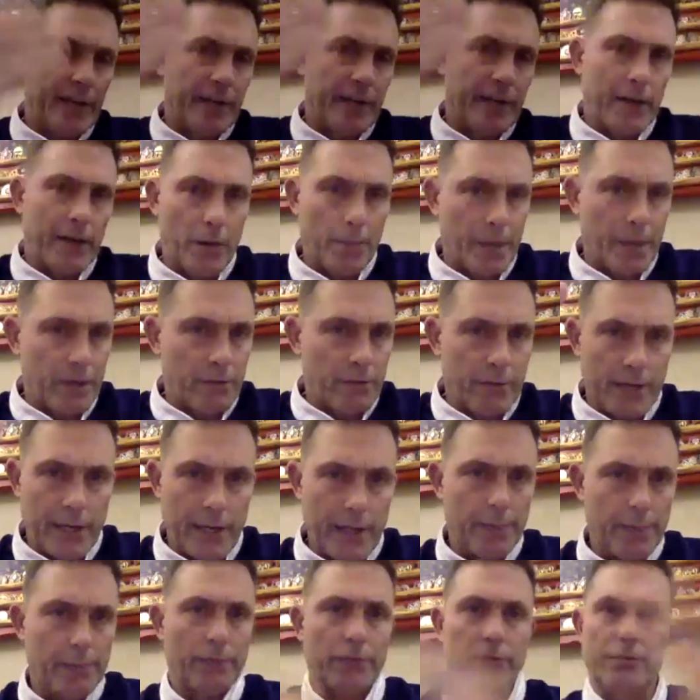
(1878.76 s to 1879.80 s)
in the Army
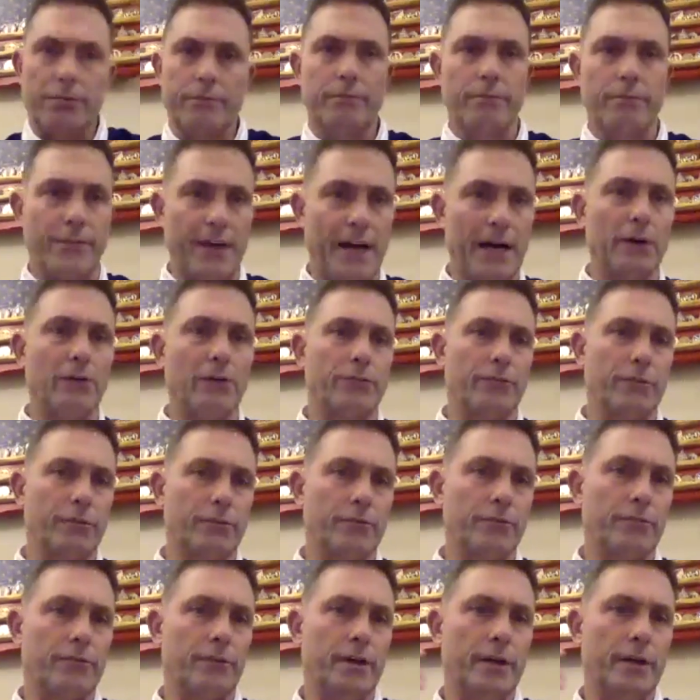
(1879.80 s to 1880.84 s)
times
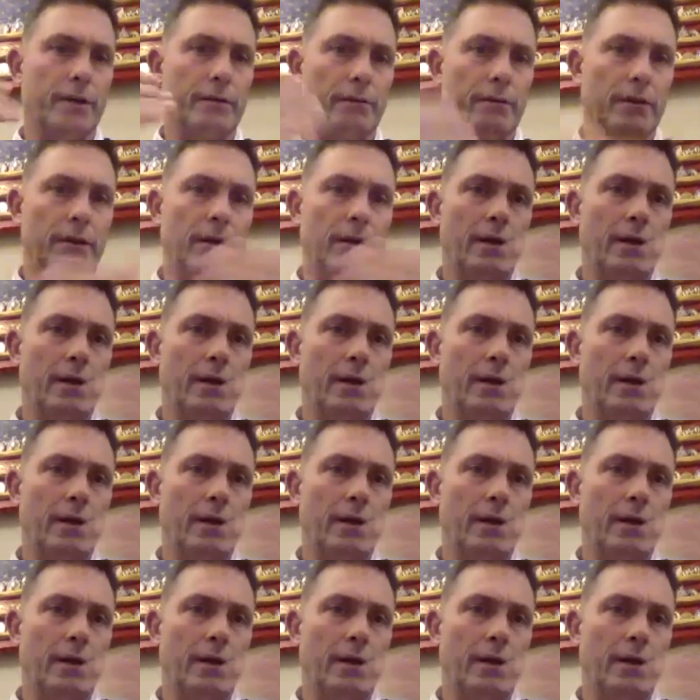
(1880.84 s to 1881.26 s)
thousands, and